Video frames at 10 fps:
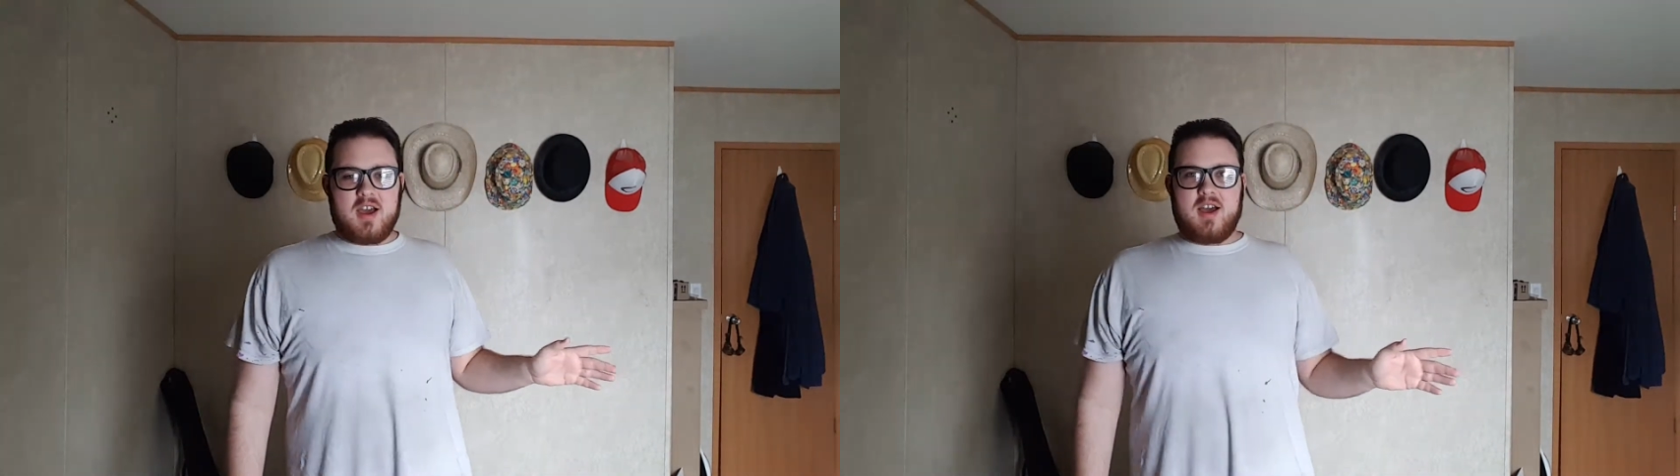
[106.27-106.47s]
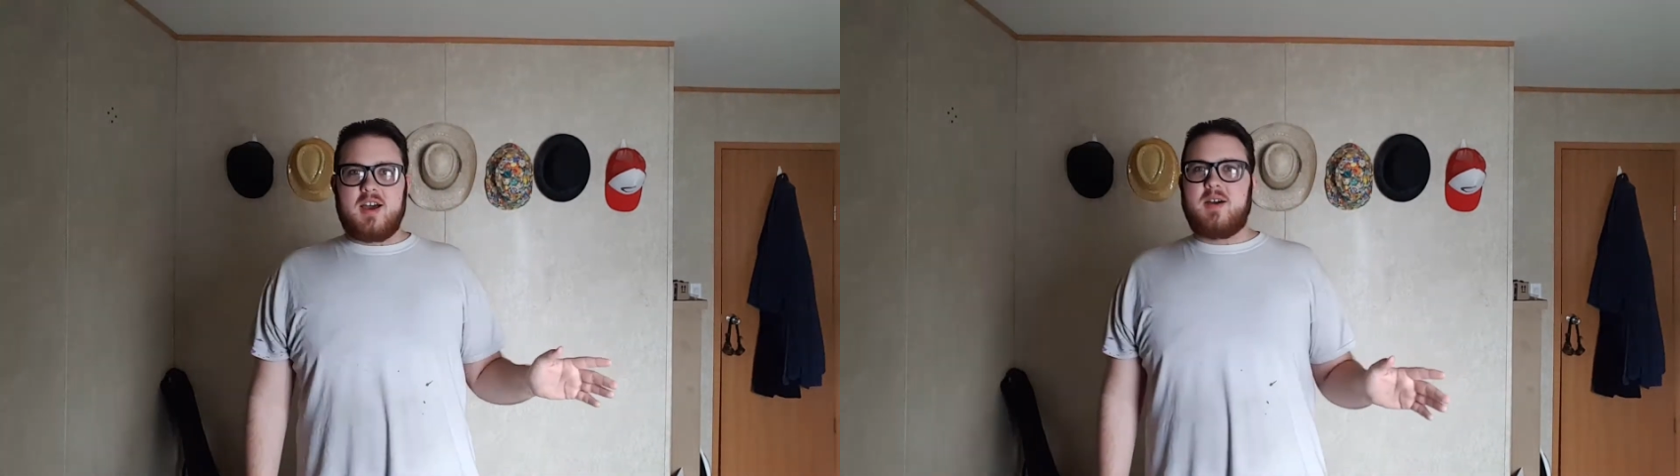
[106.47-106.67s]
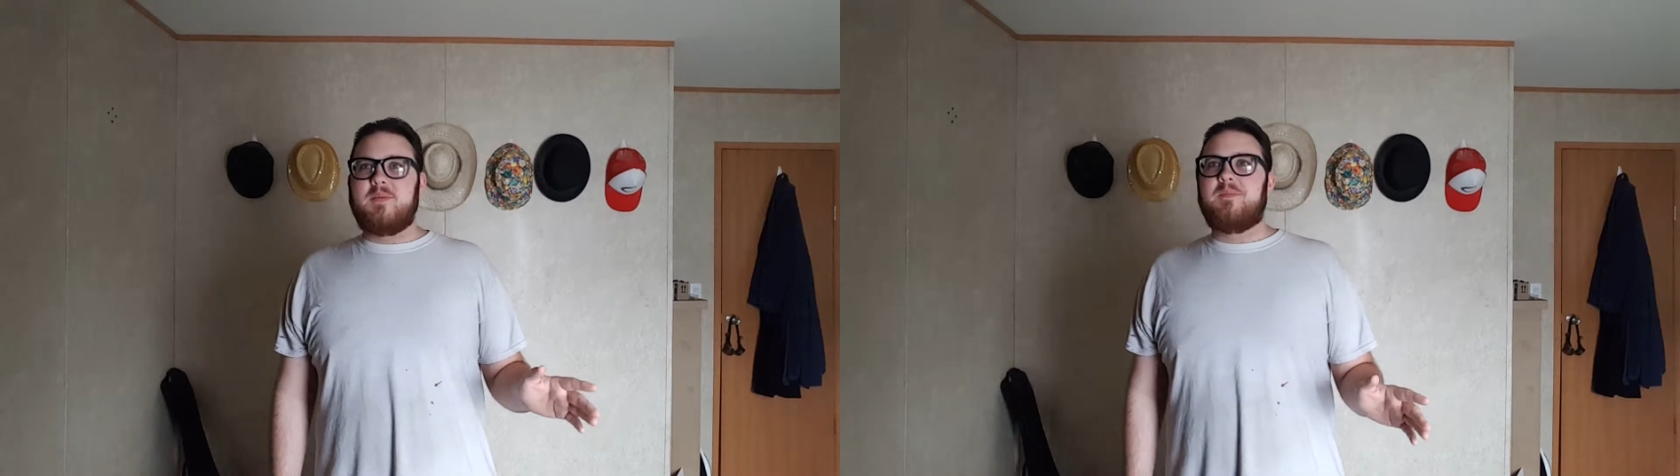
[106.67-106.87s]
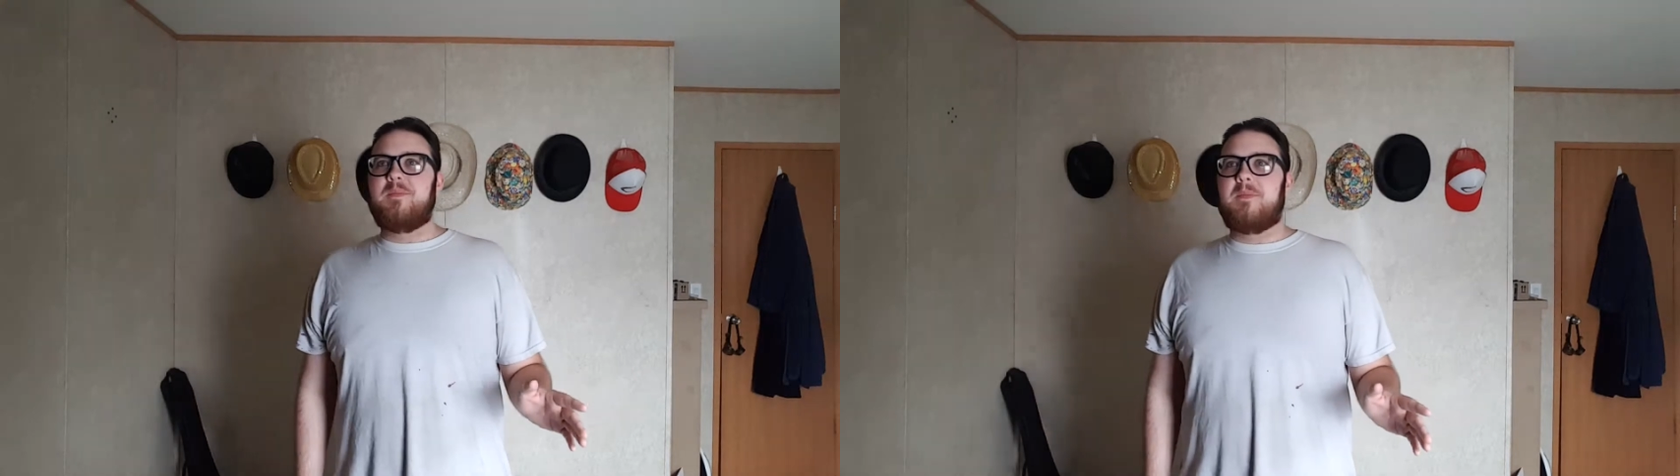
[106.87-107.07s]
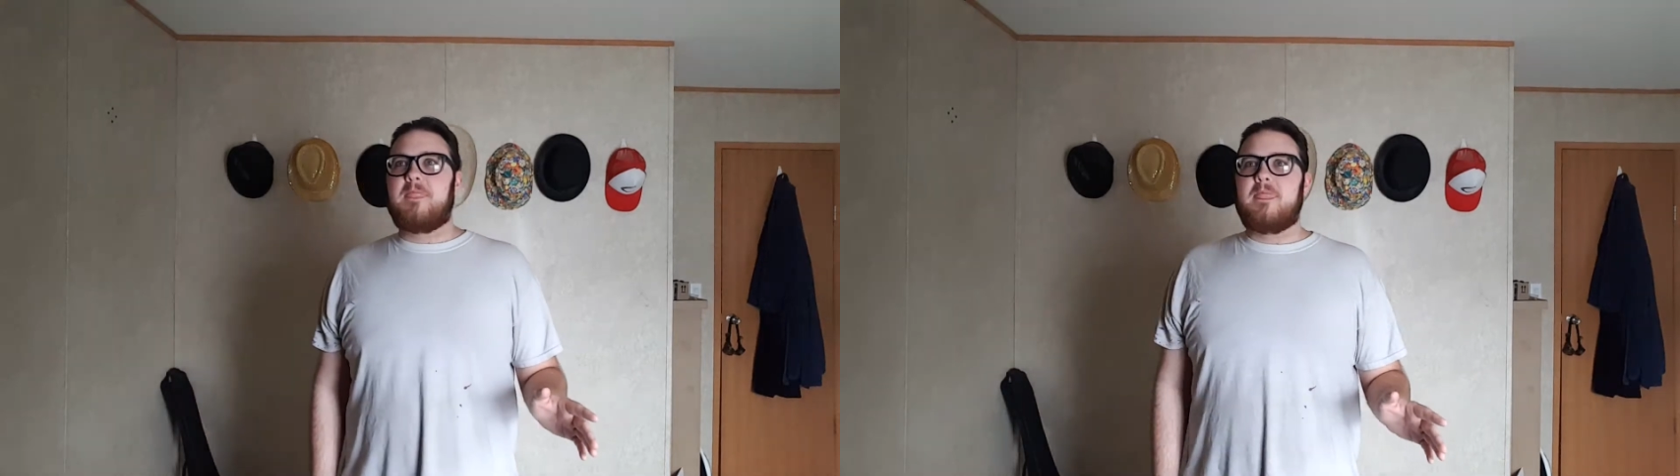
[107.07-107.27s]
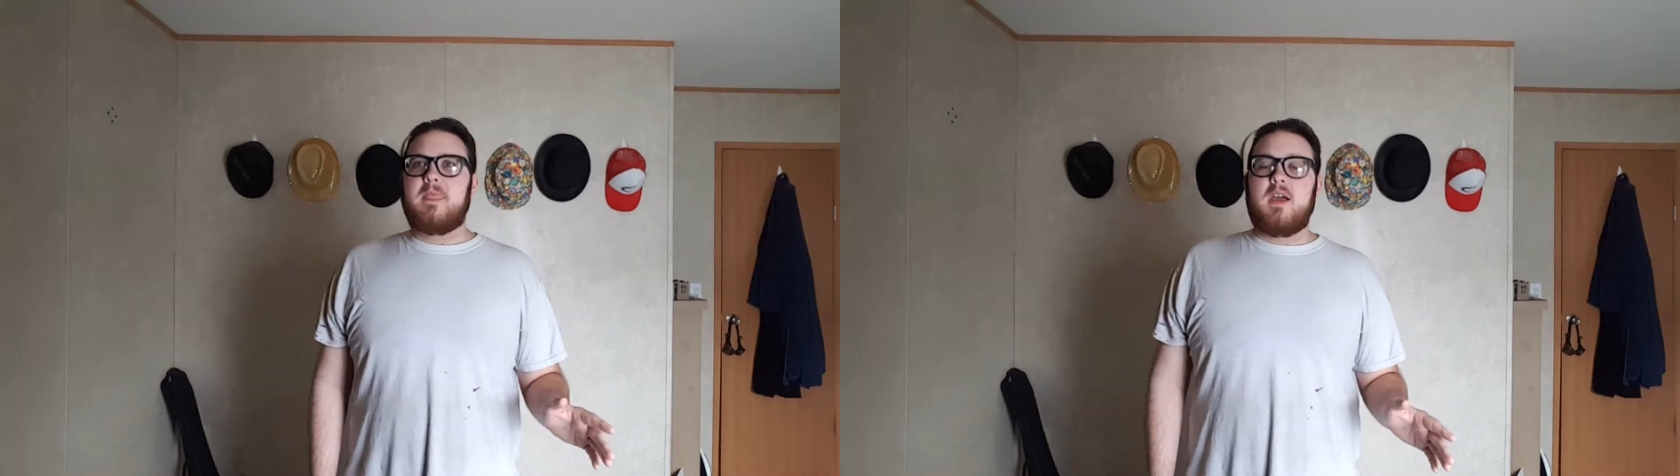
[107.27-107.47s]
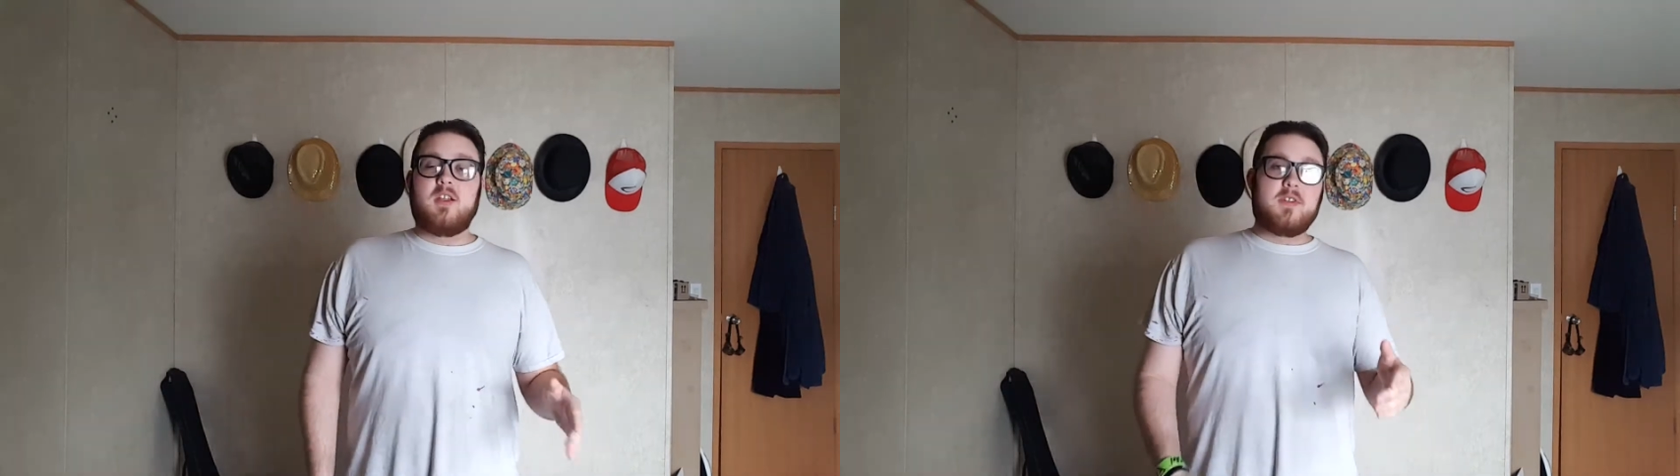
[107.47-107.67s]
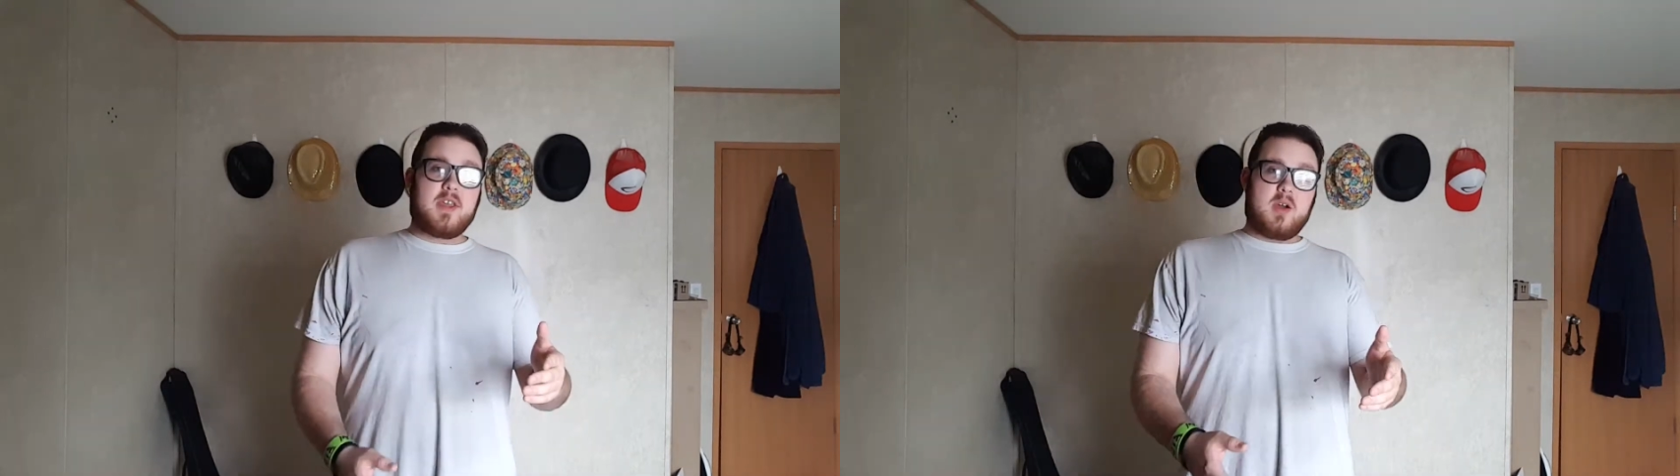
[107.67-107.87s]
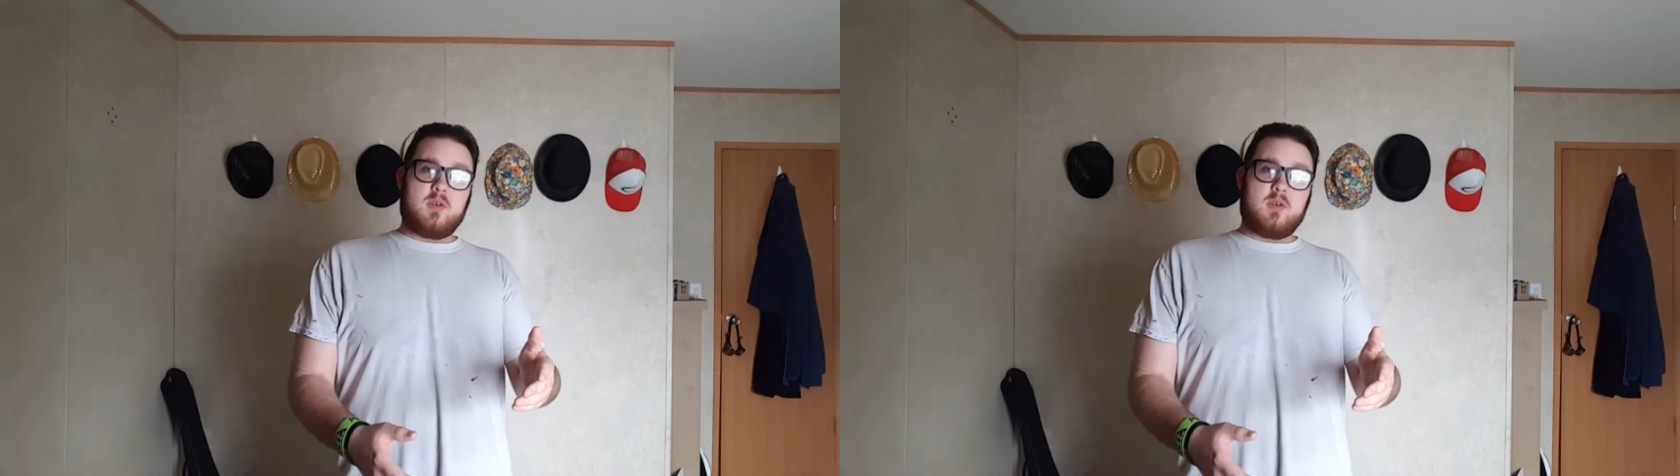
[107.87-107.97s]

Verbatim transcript: Another thing I